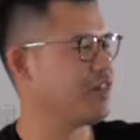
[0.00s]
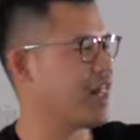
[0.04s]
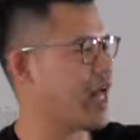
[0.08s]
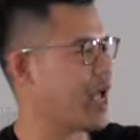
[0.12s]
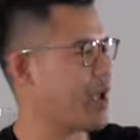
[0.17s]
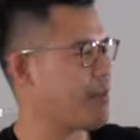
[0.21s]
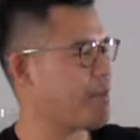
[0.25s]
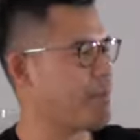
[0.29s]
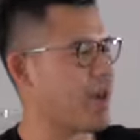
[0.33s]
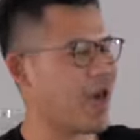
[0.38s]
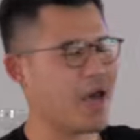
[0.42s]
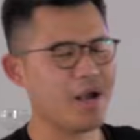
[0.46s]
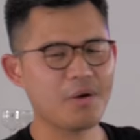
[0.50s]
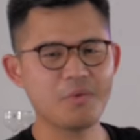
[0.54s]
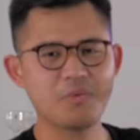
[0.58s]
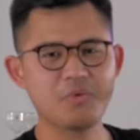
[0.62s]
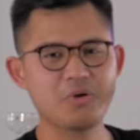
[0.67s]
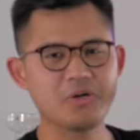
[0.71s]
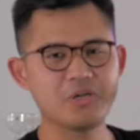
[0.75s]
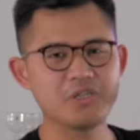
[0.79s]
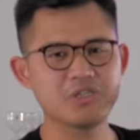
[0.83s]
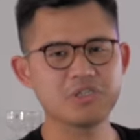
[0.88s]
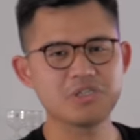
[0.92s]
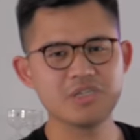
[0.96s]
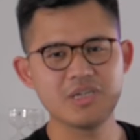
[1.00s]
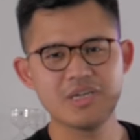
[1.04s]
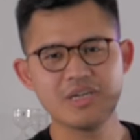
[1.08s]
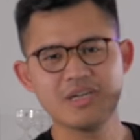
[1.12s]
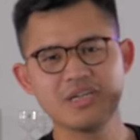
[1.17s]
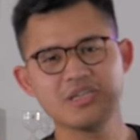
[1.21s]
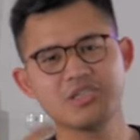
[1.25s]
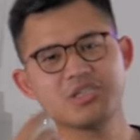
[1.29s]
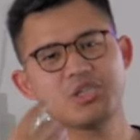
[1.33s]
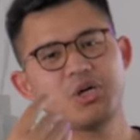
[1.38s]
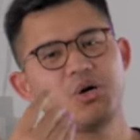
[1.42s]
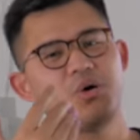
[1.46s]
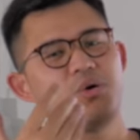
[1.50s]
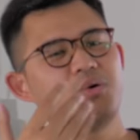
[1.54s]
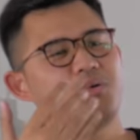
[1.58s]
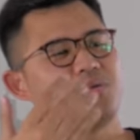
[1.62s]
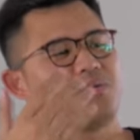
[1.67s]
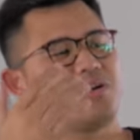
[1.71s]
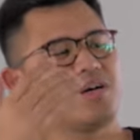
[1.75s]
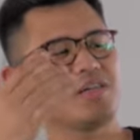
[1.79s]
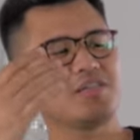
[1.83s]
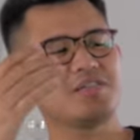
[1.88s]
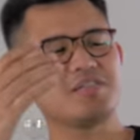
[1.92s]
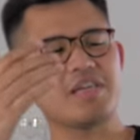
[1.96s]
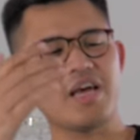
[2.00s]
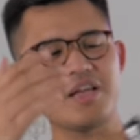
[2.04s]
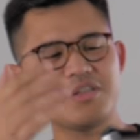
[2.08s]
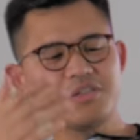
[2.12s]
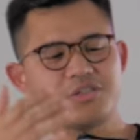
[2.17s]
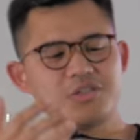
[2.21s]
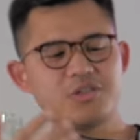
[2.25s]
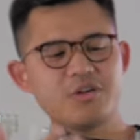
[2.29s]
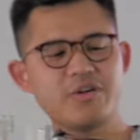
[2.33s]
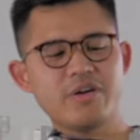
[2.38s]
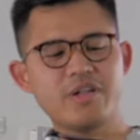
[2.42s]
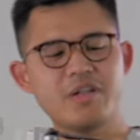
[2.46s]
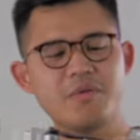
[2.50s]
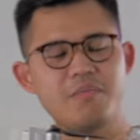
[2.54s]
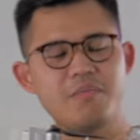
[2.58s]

fly backwards. So a sensor in